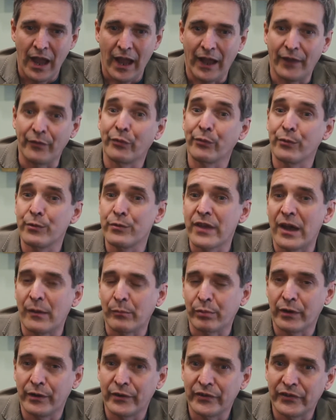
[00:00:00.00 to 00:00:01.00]
And through that
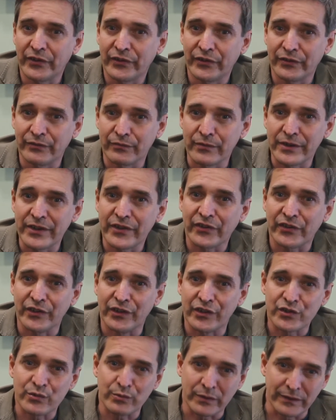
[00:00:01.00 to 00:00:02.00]
process of
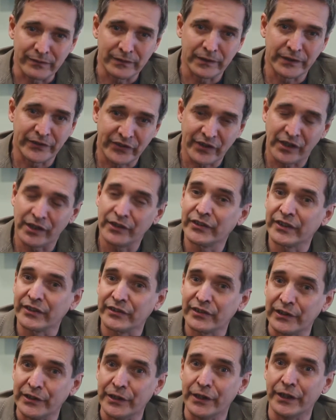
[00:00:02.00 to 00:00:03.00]
research, we've been starting
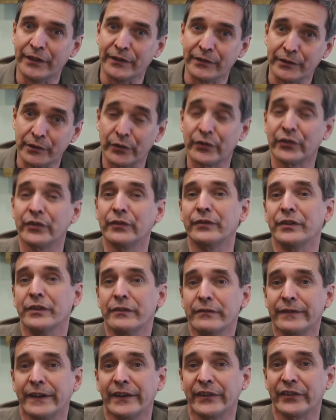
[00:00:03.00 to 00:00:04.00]
to learn lots of new
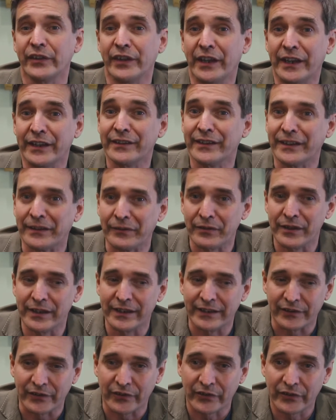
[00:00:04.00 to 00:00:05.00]
fascinating
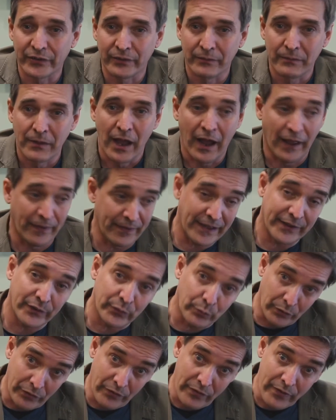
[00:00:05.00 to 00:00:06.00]
things. And
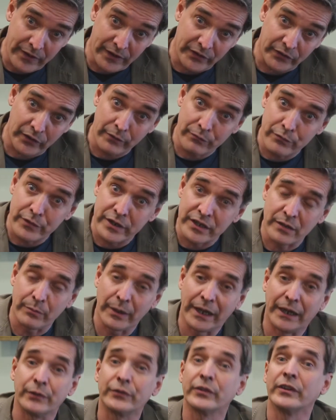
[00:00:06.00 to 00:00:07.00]
that's one of the things I've written
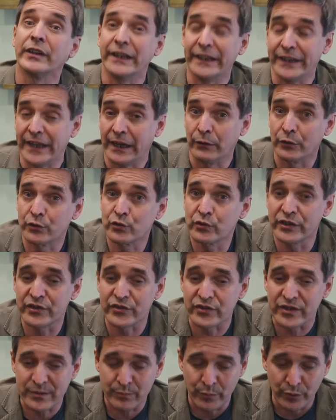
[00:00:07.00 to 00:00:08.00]
about in our
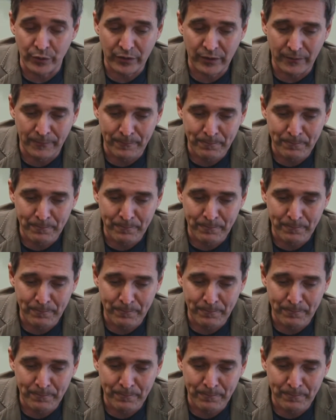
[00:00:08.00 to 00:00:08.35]
Treasures book.